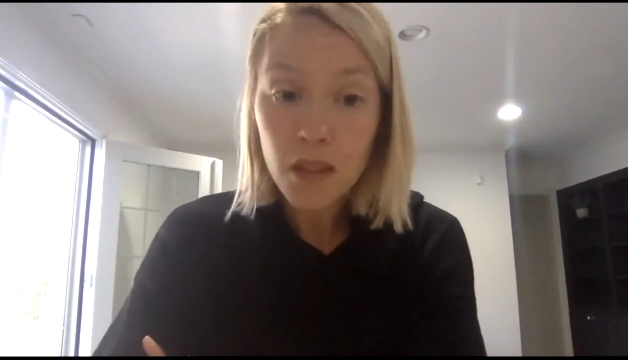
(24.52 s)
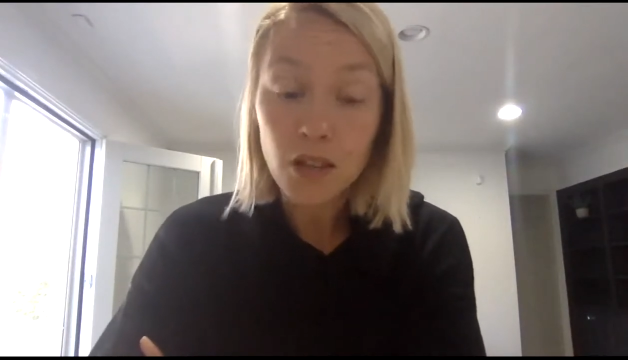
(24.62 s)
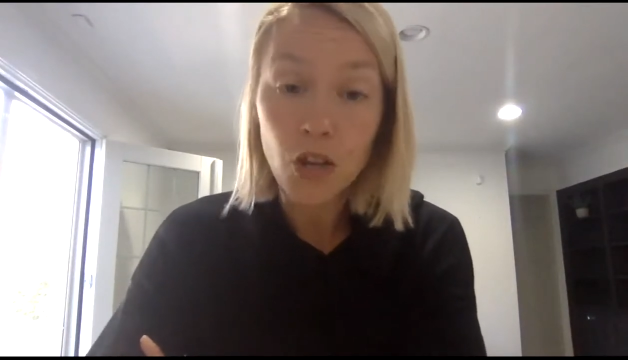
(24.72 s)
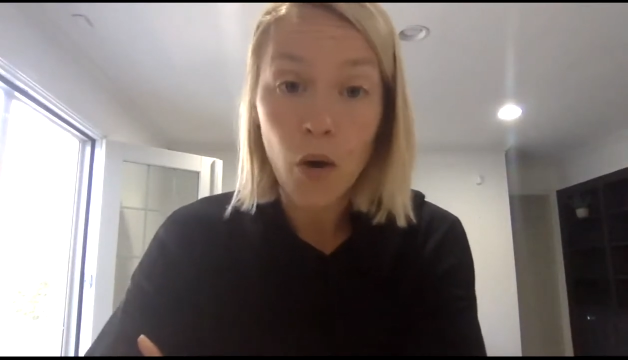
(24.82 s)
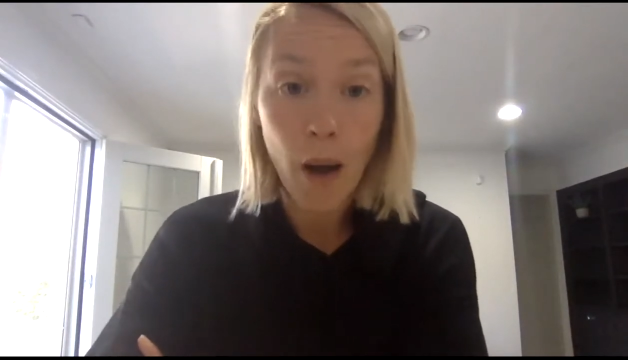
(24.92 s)

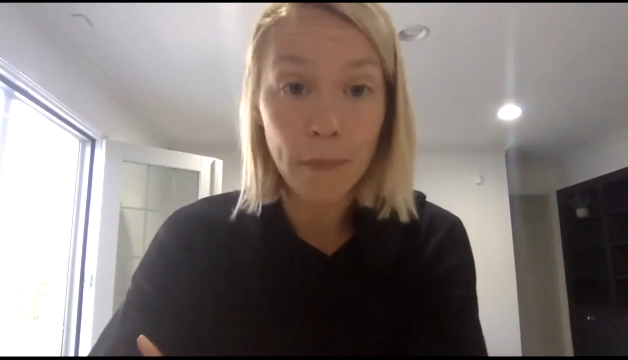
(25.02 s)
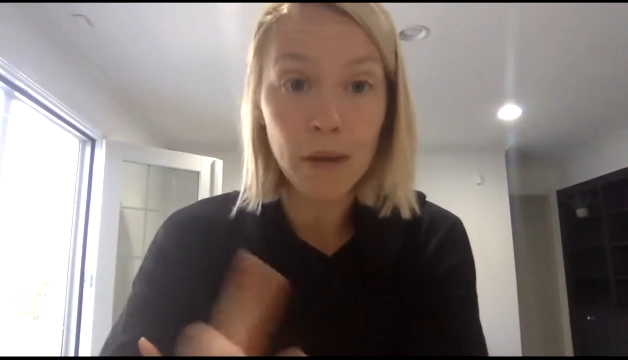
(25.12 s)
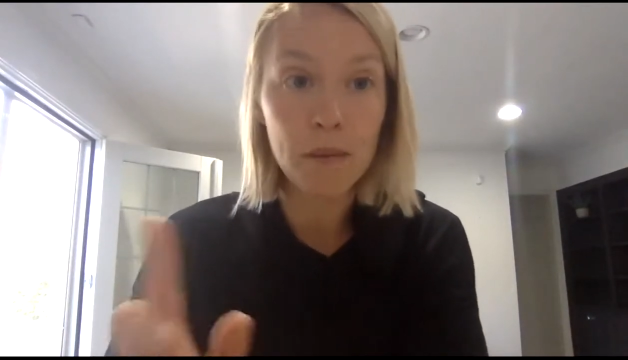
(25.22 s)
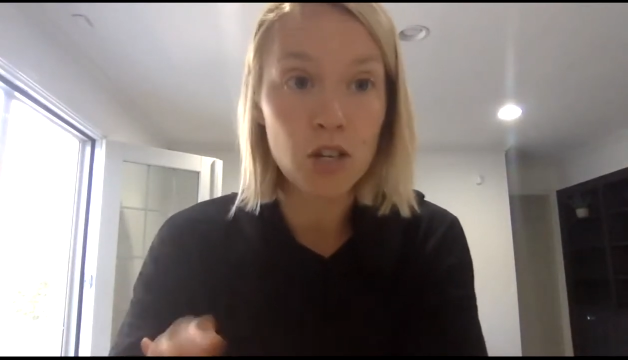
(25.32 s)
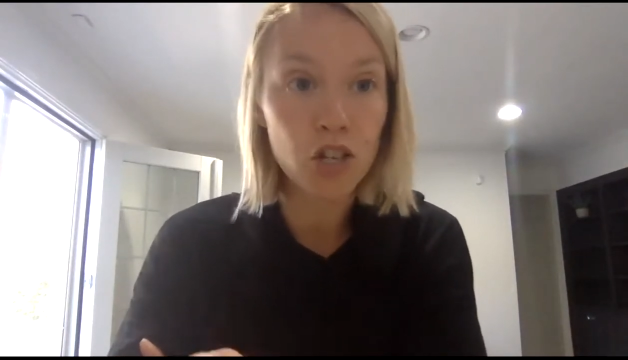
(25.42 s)
So I'm going
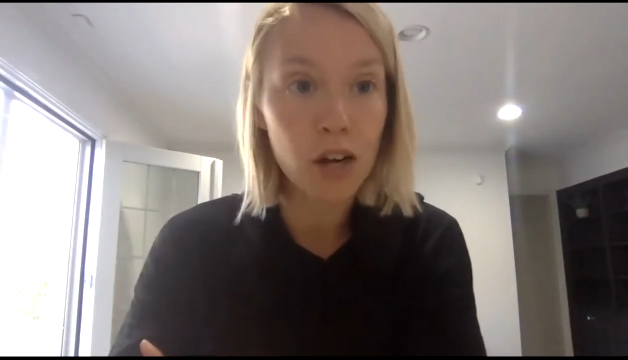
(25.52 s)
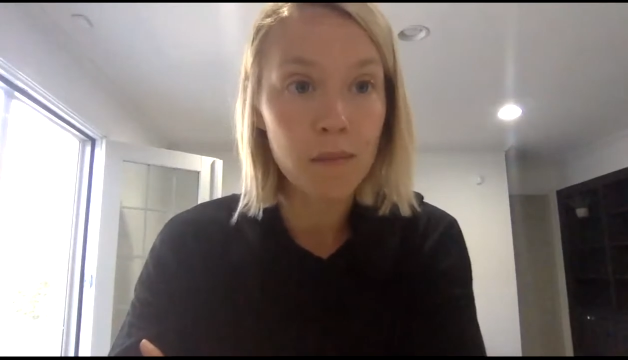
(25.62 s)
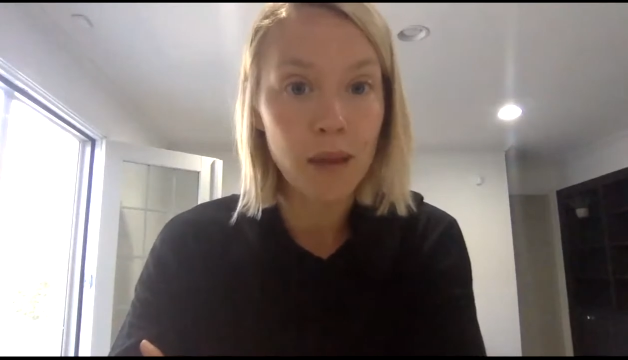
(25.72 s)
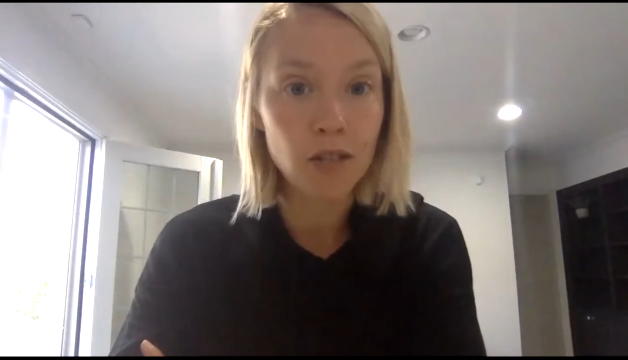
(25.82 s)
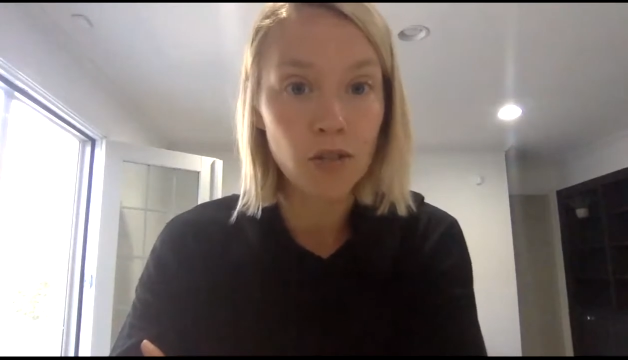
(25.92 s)
to be
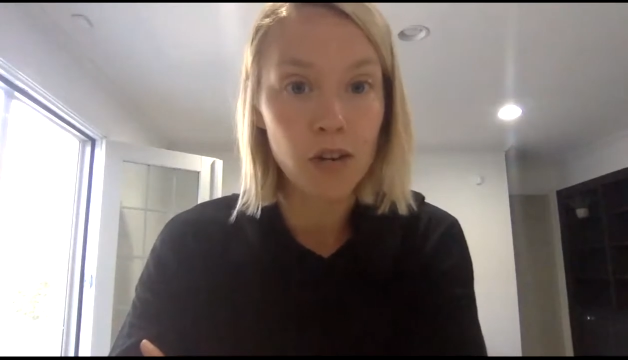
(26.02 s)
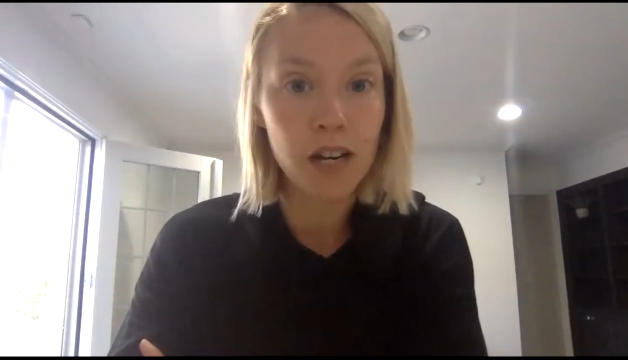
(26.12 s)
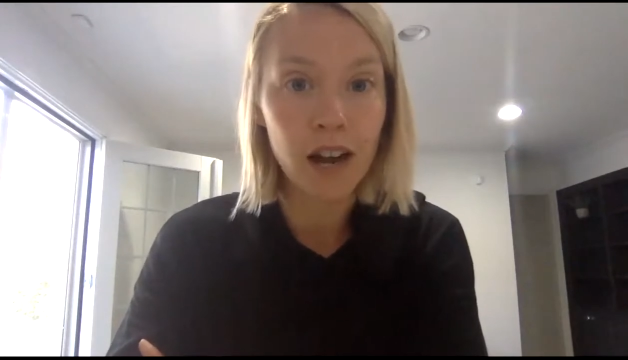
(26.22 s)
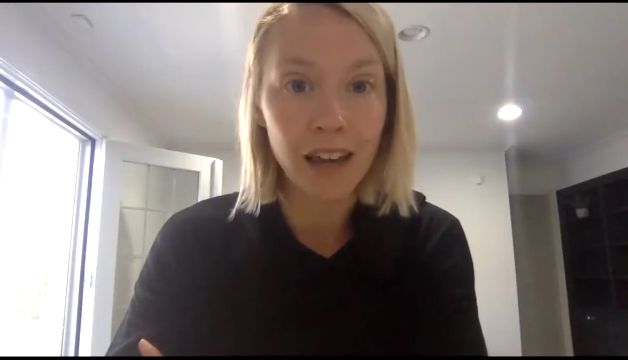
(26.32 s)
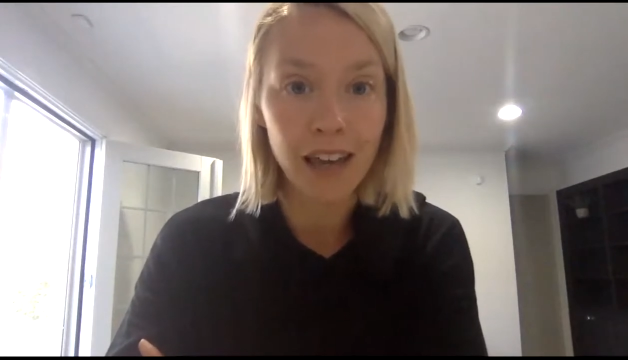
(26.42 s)
sharing my
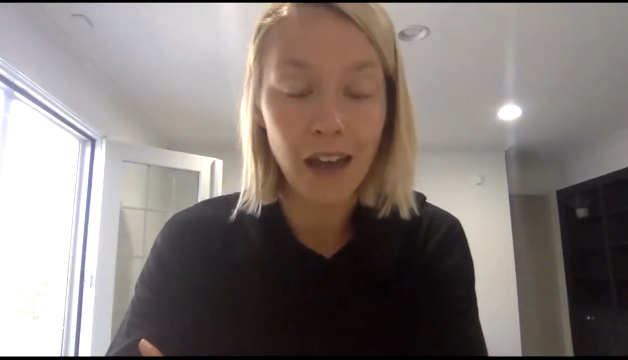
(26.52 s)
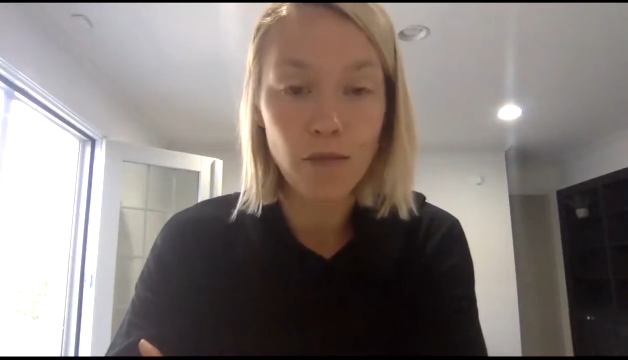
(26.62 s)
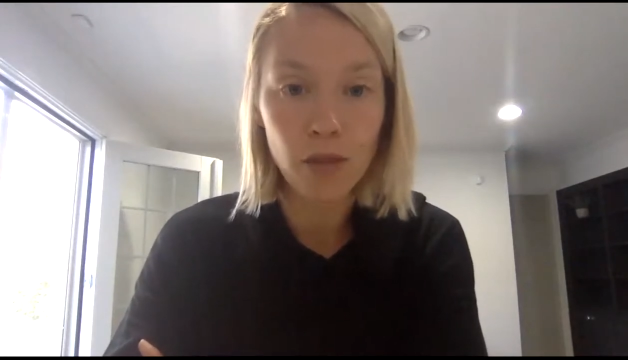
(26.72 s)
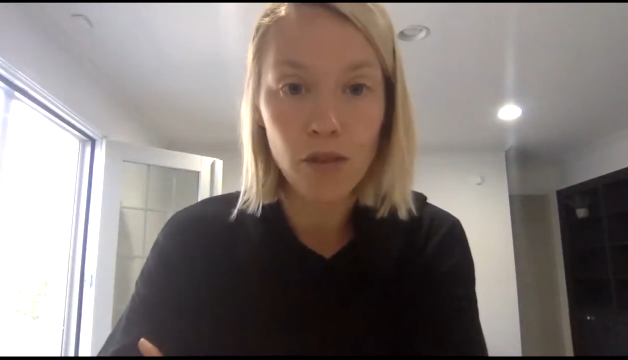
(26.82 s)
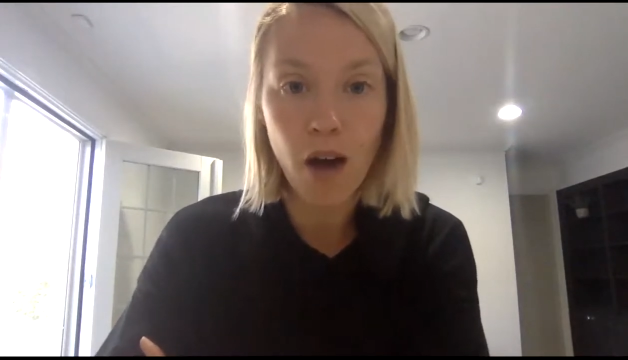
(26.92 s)
screen again
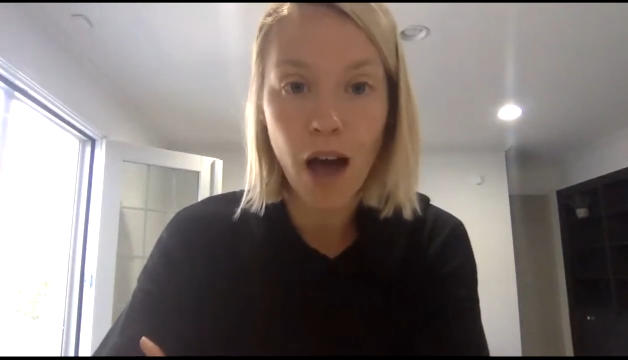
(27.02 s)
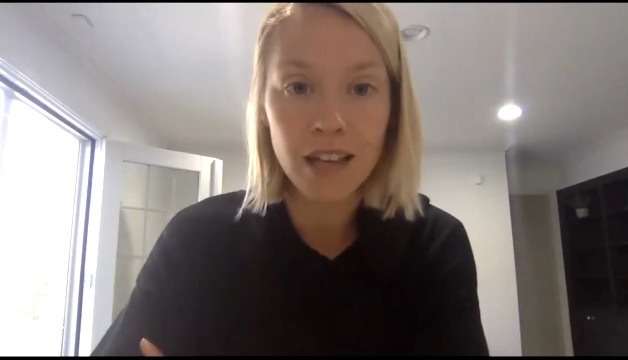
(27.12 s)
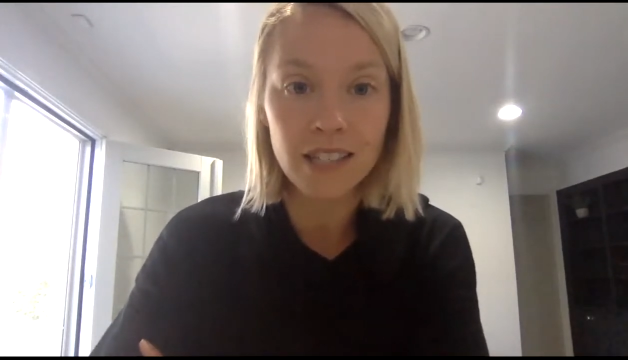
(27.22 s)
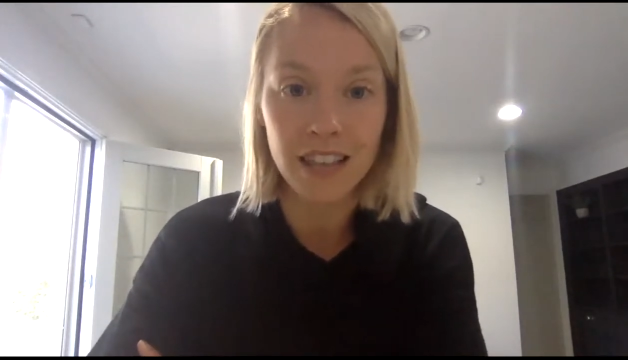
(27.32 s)
with you guys,